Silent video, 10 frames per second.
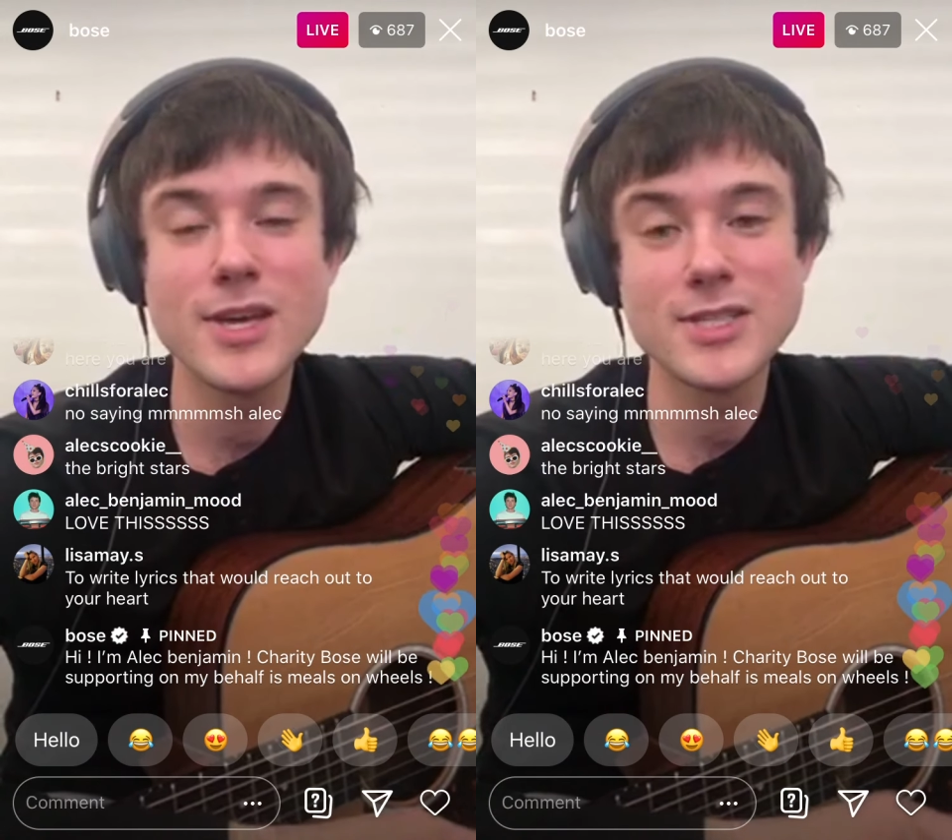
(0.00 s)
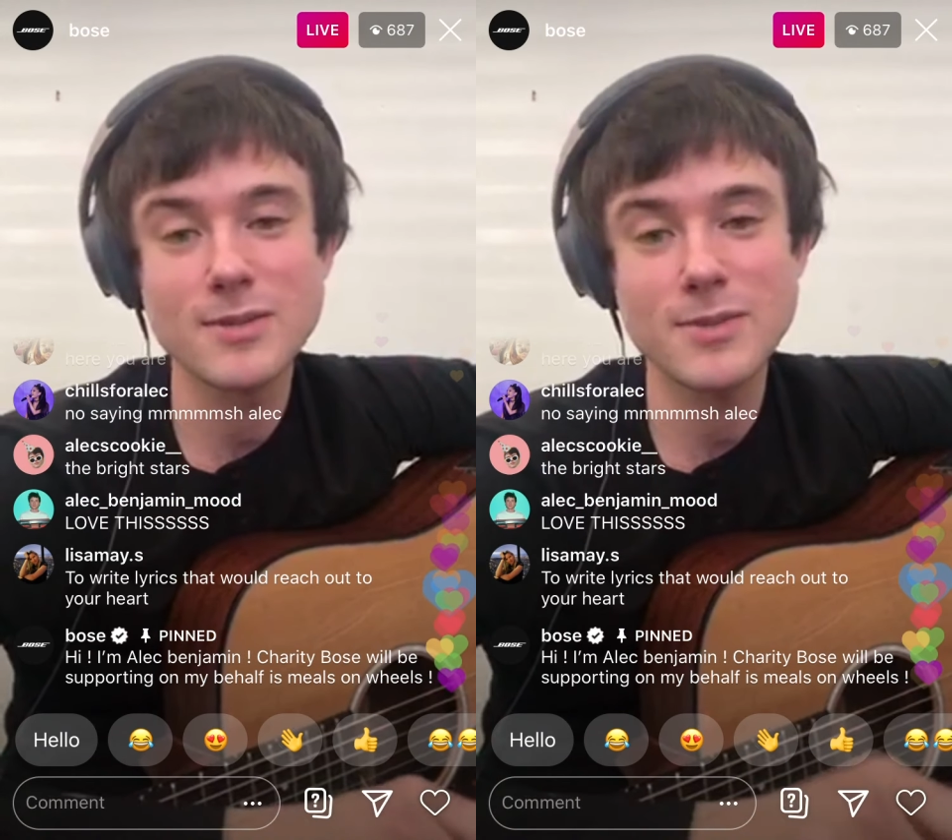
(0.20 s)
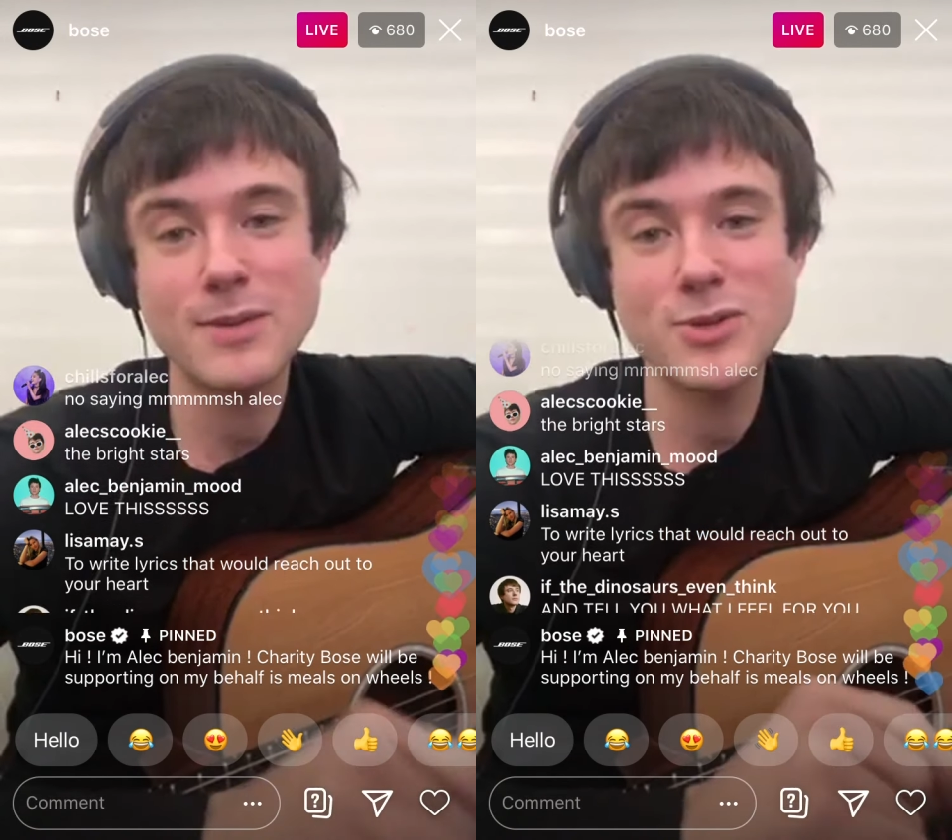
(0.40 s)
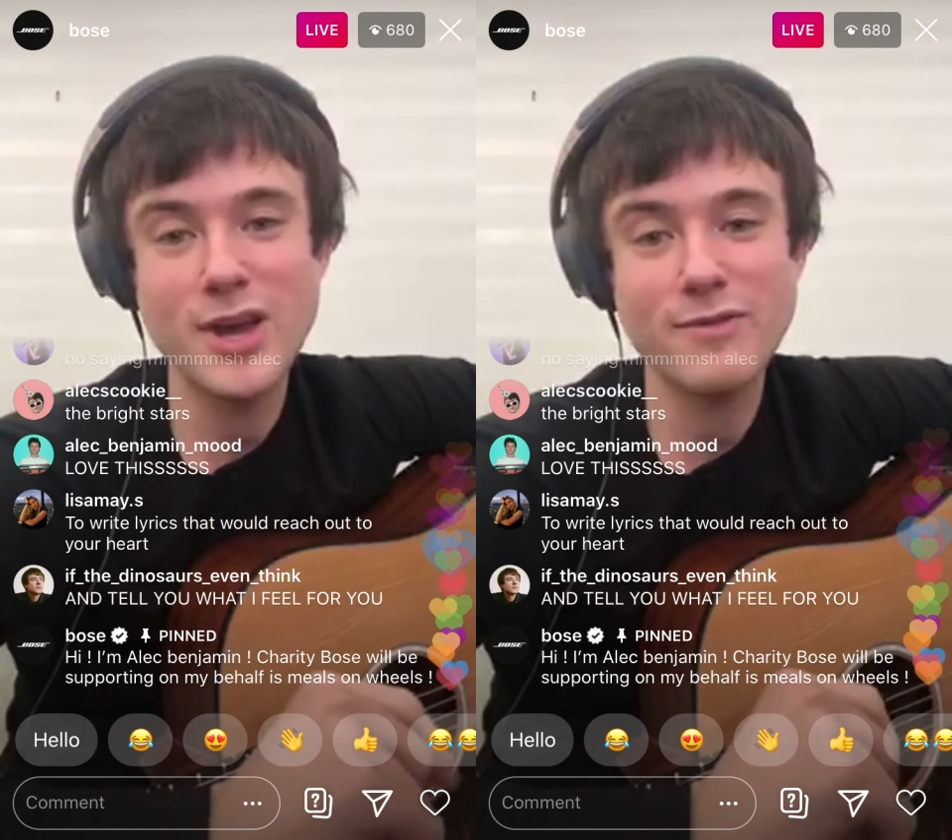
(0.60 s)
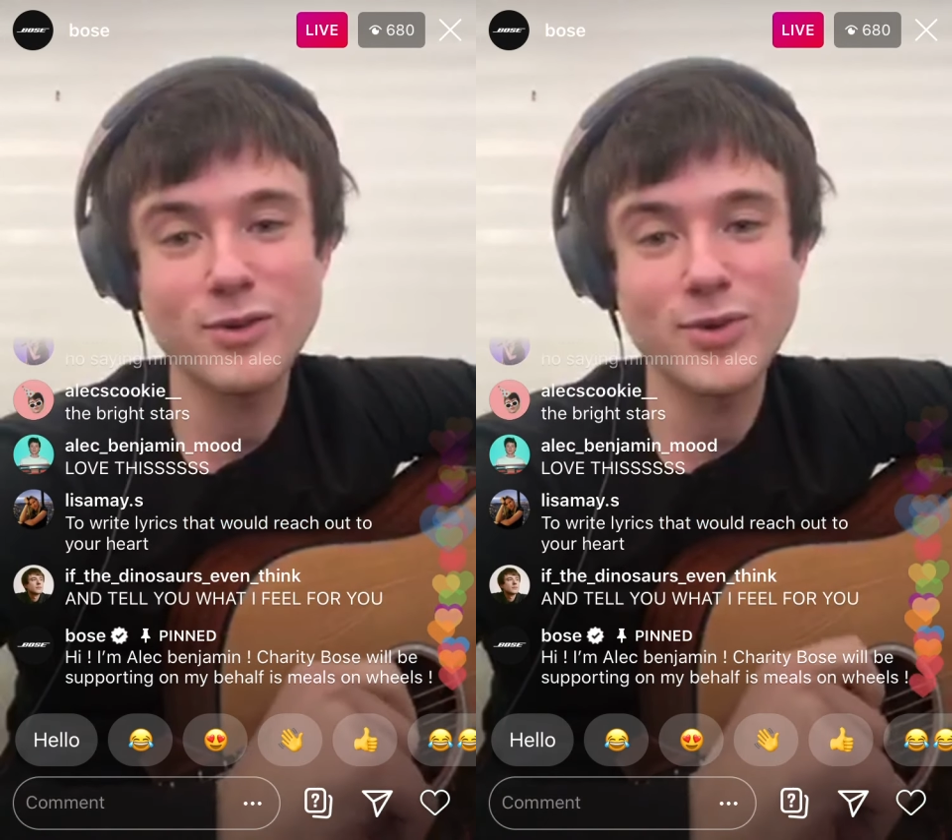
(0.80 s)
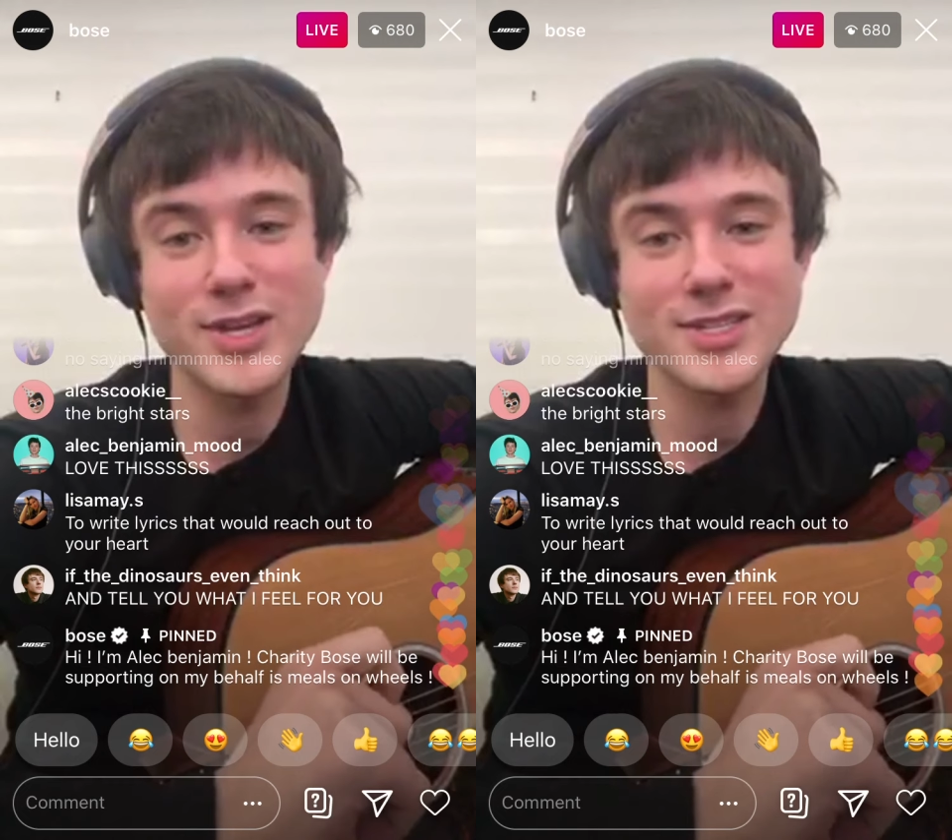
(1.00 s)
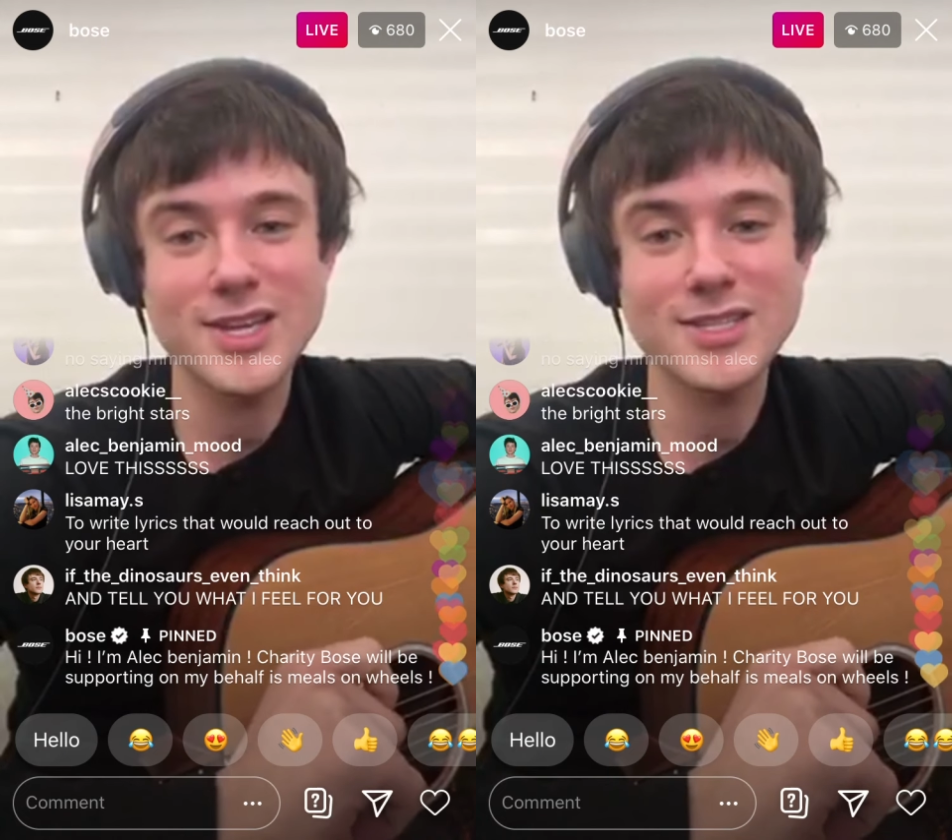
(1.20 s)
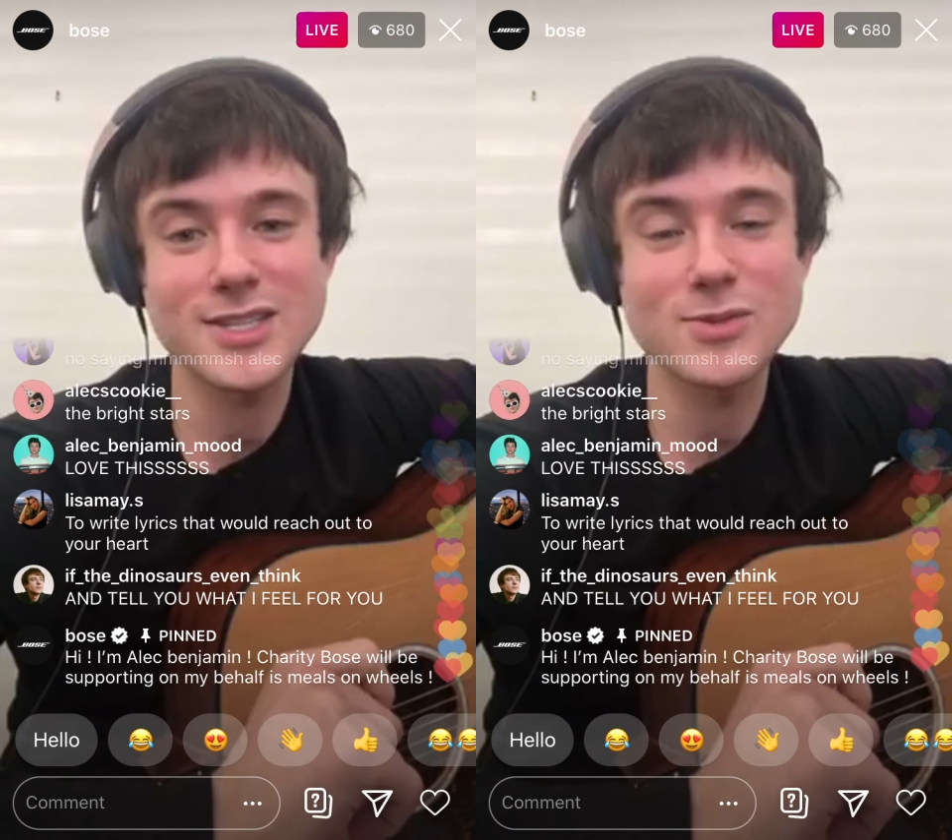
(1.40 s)
sometimes you have to
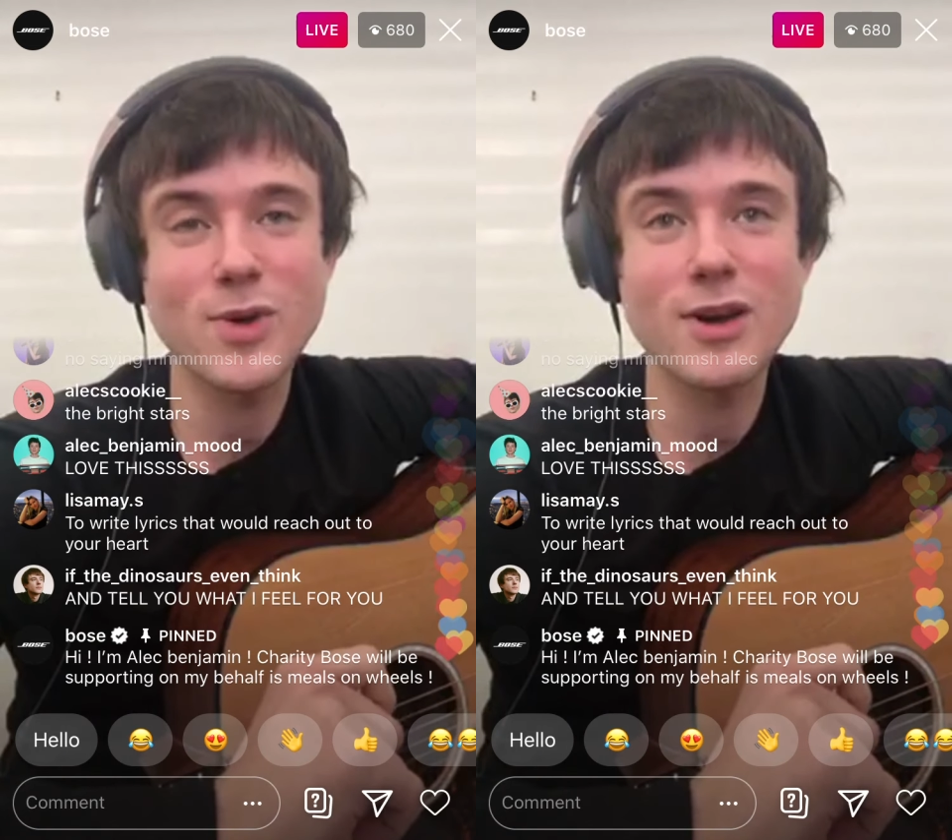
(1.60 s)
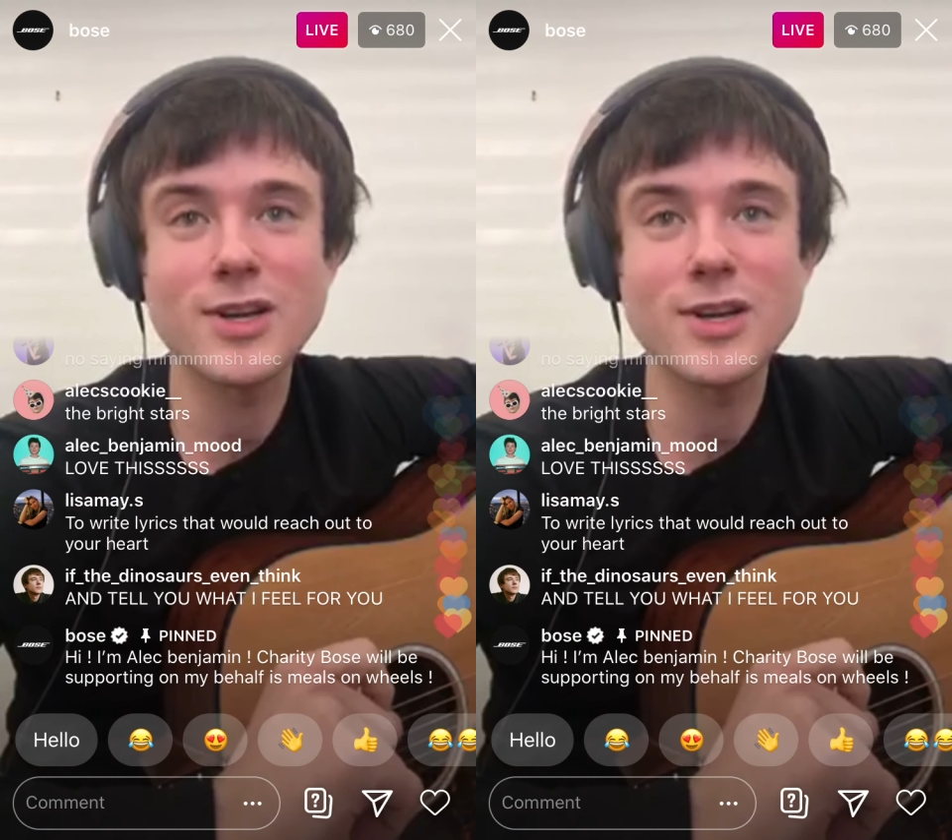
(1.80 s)
reassess as well,